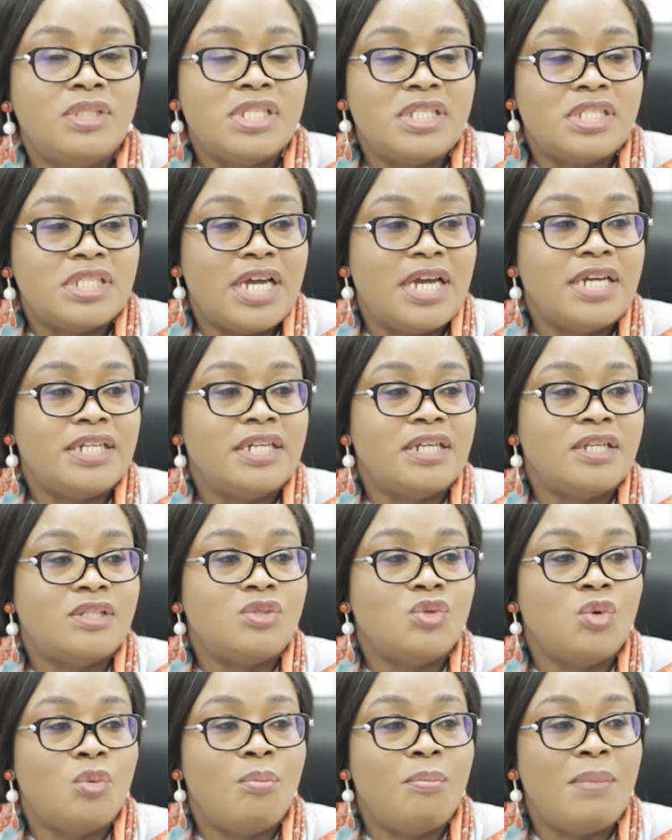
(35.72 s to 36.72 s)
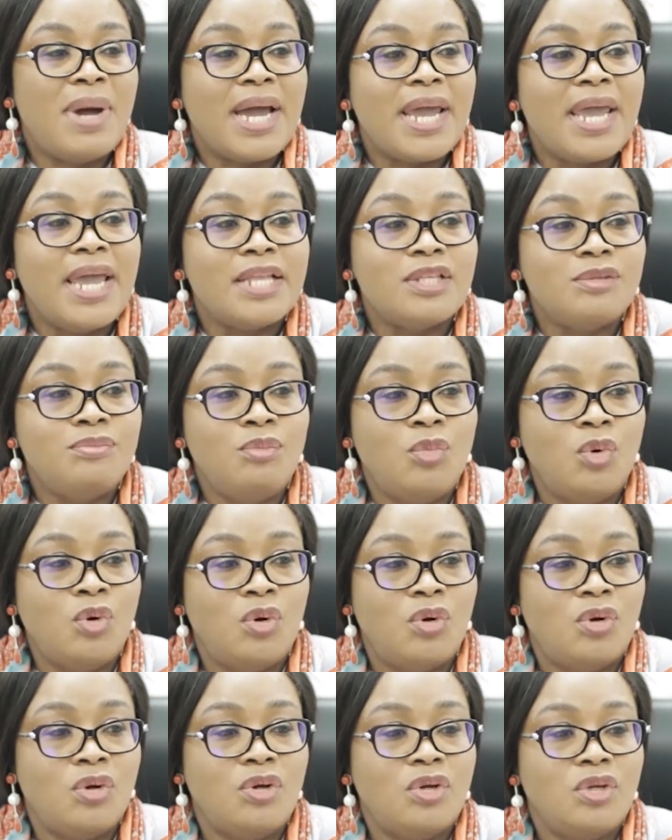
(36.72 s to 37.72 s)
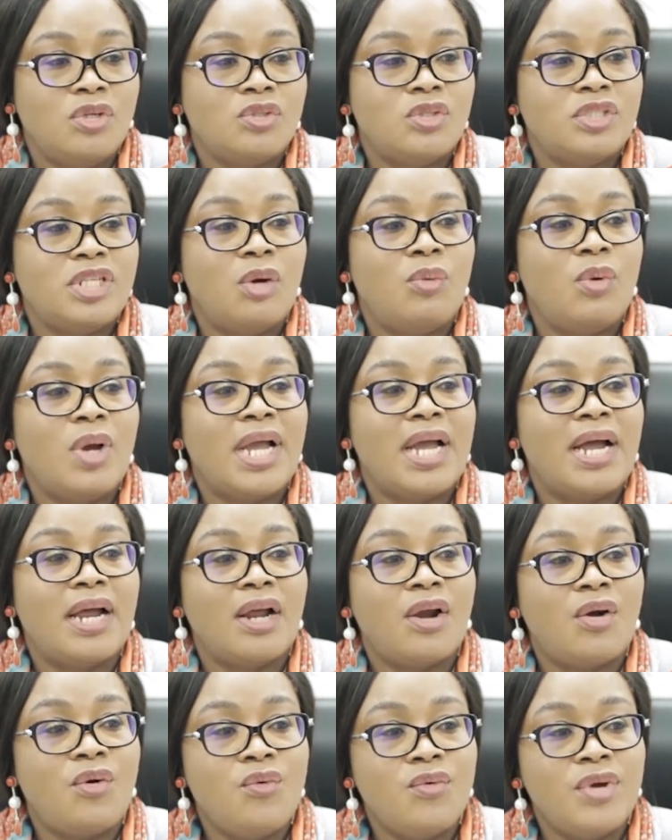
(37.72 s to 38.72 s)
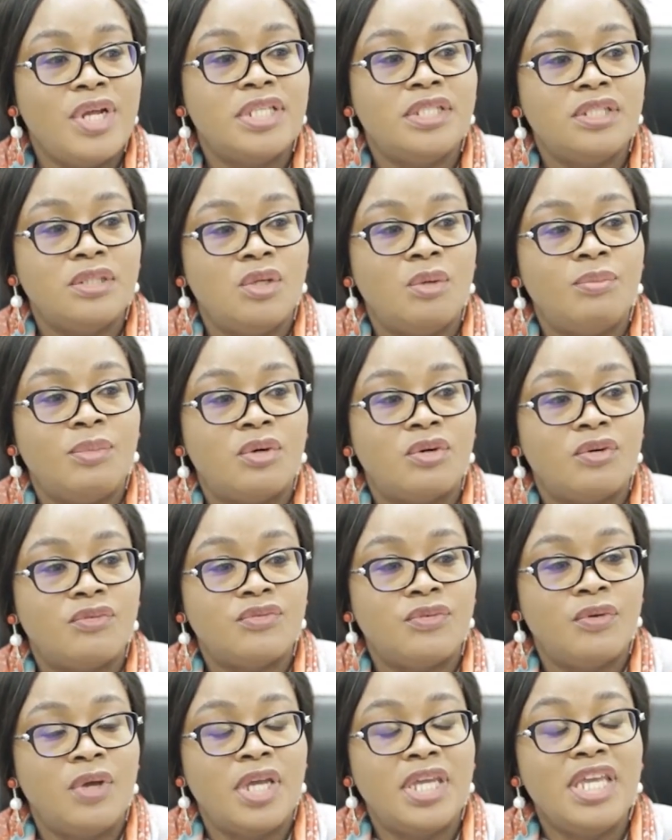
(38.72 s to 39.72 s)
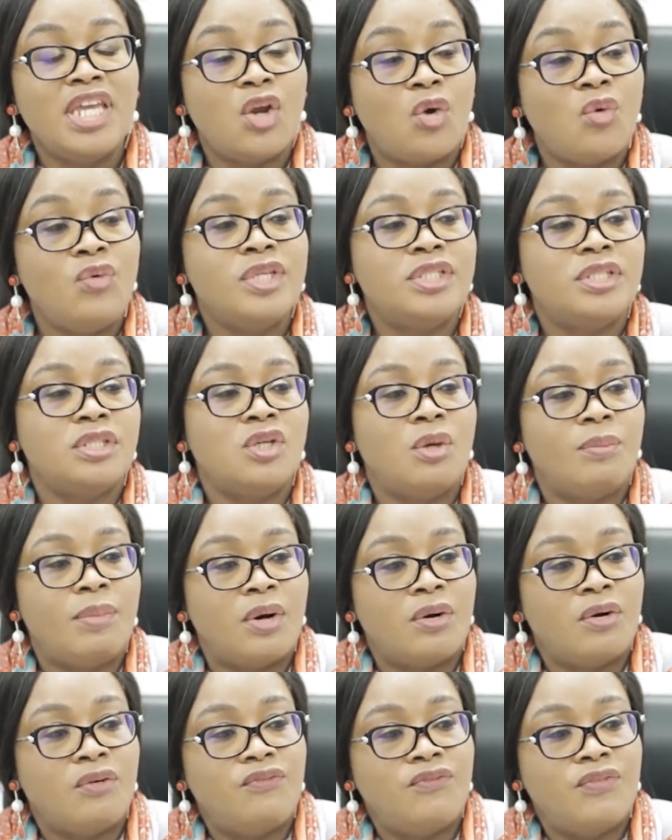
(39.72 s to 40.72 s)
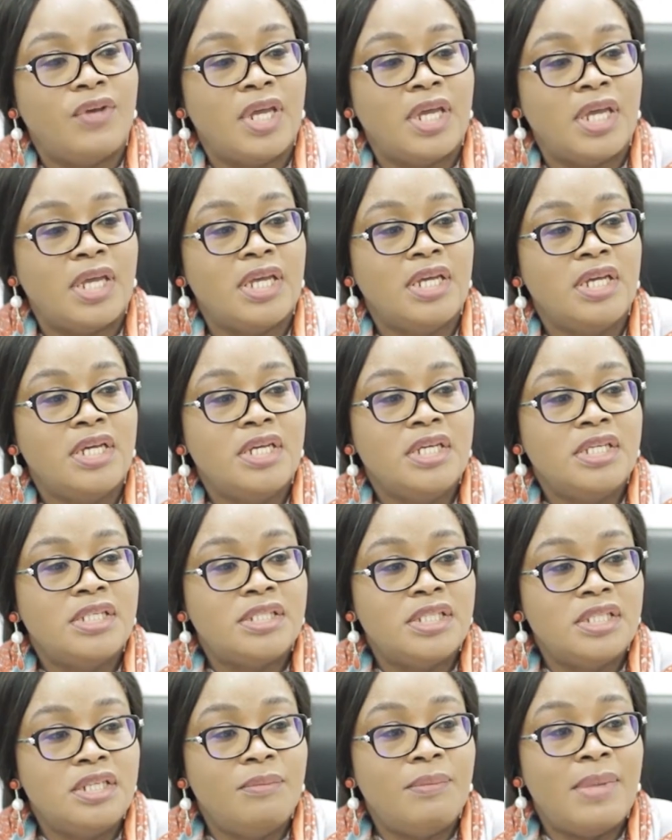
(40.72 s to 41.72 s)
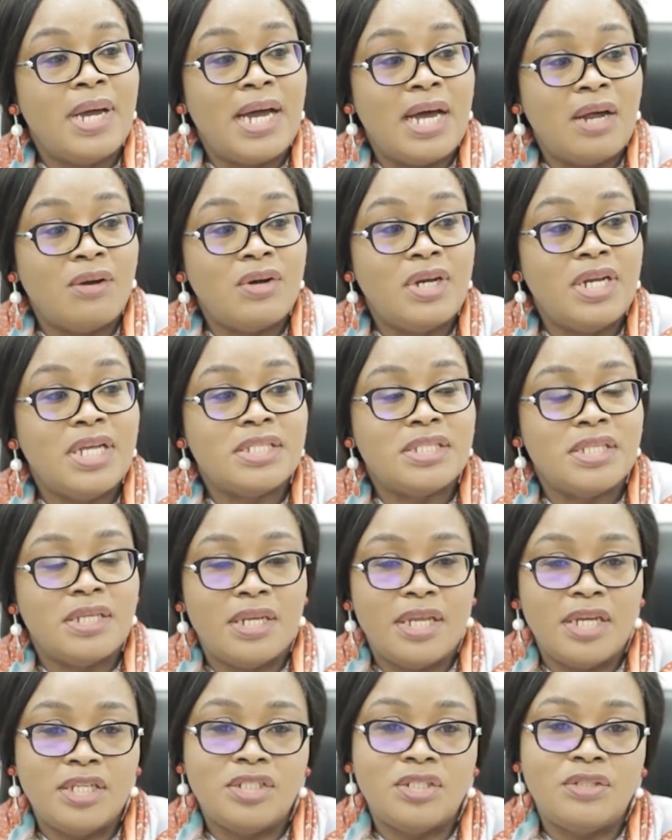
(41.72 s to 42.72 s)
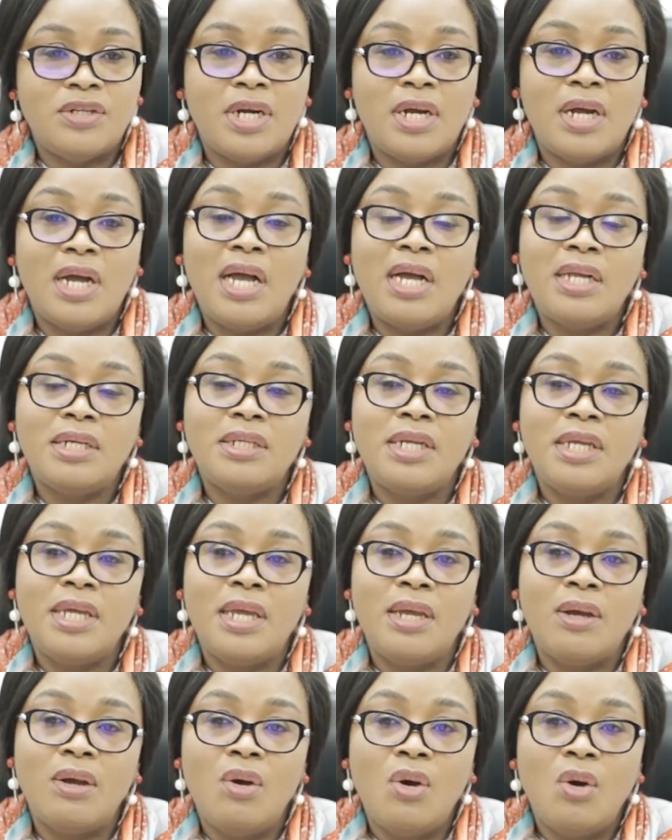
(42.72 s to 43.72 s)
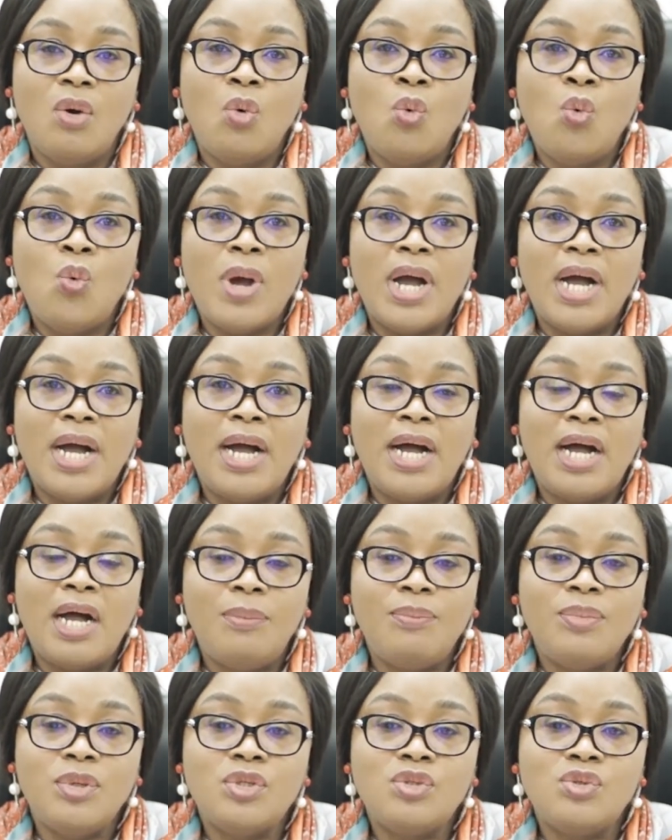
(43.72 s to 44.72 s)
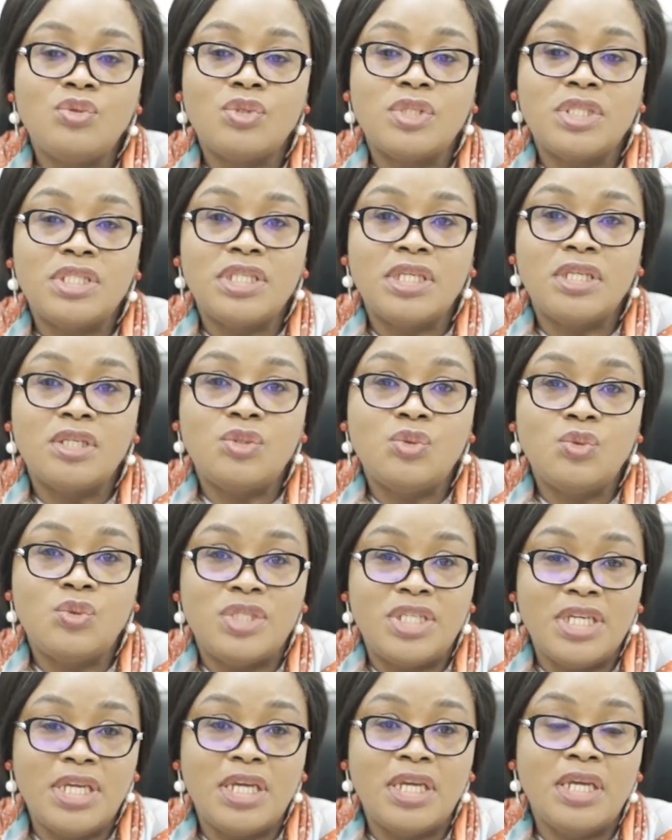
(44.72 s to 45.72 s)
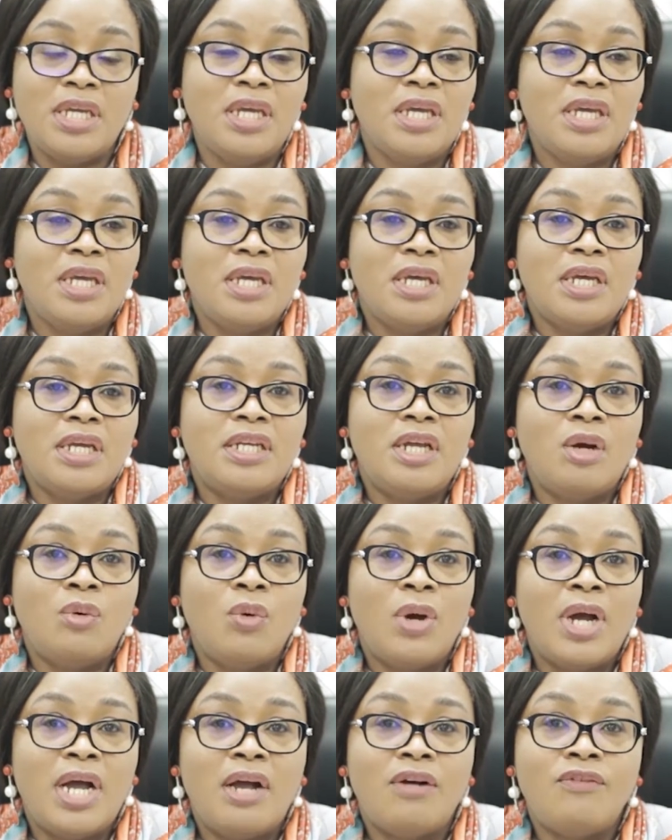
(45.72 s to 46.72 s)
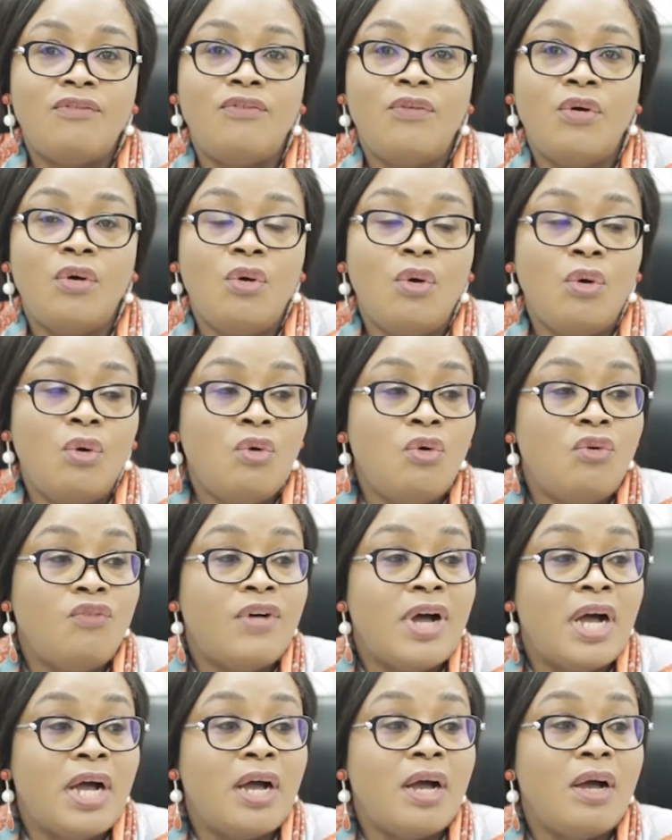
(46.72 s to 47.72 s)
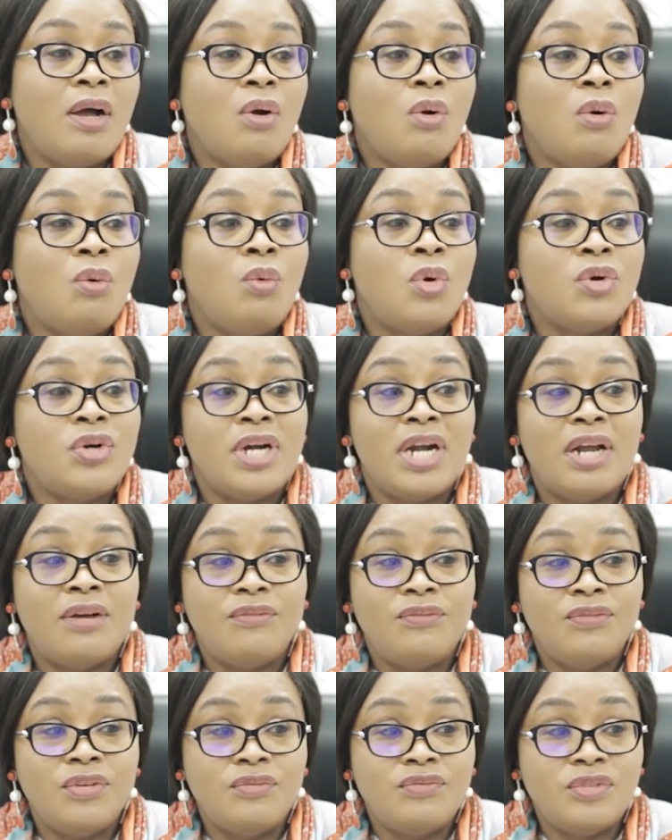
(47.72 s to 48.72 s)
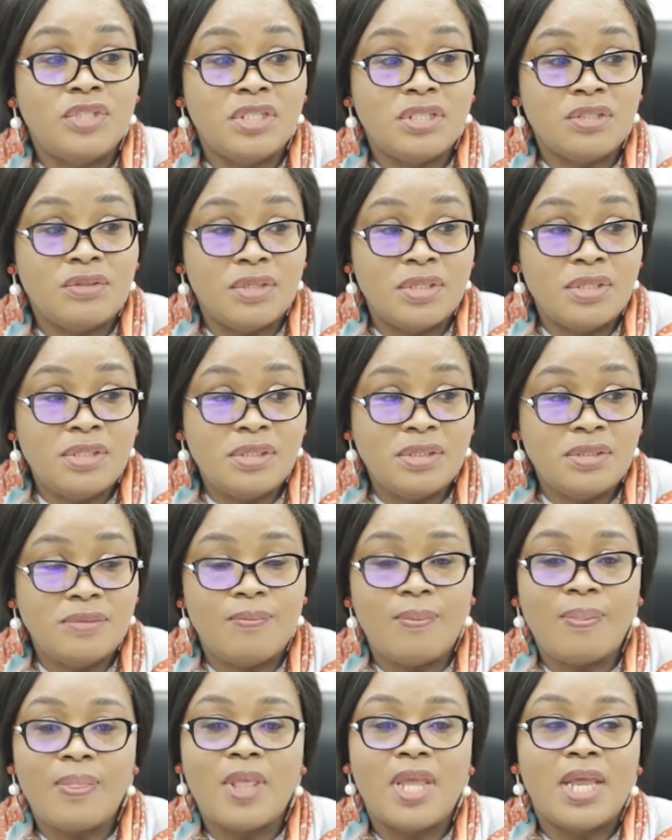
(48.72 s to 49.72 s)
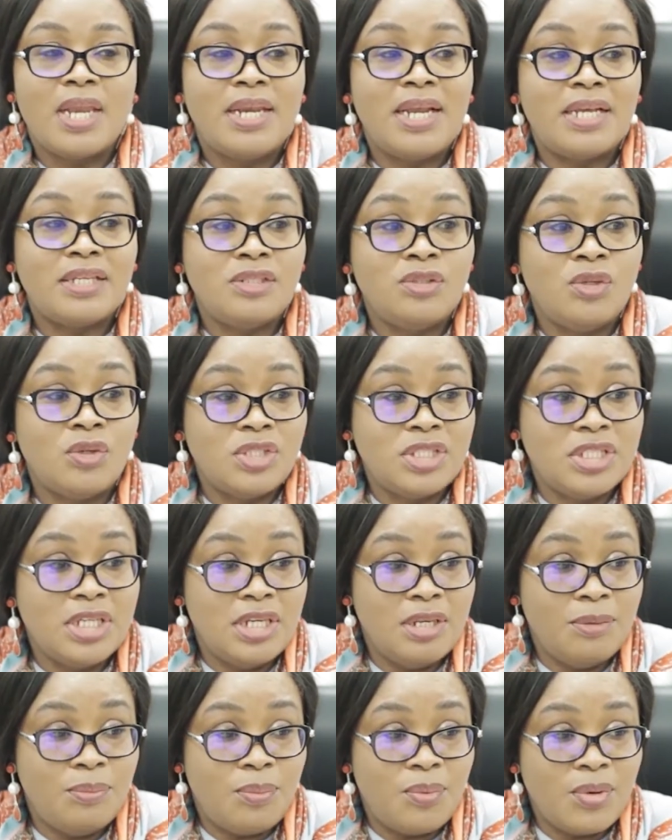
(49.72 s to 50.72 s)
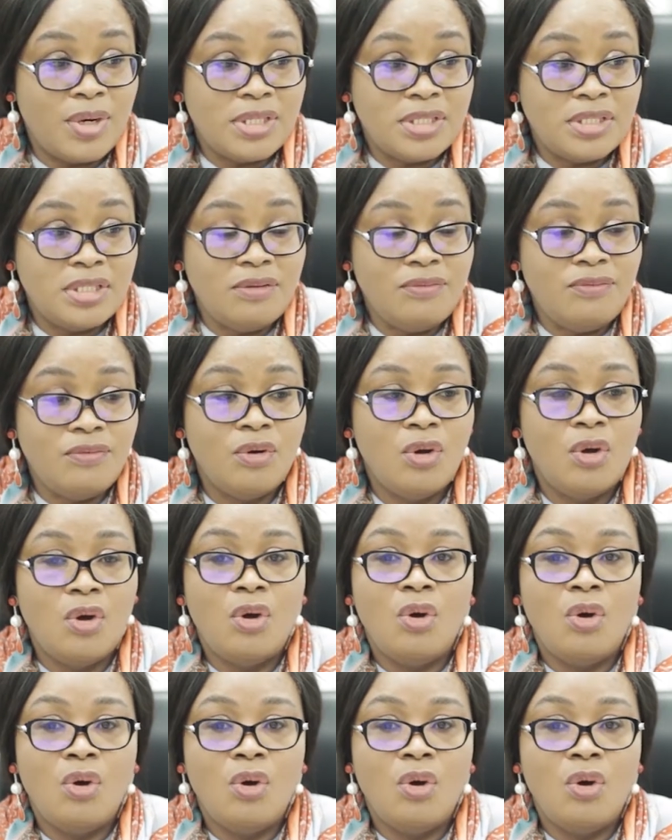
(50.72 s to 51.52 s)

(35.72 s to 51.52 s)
decided to market more so that we can create the number of, uh, increase the number of uh, cinema outlets in Nigeria. And uh, we are happy to say today that we have over one hundred fifty screens. That's not still impressive.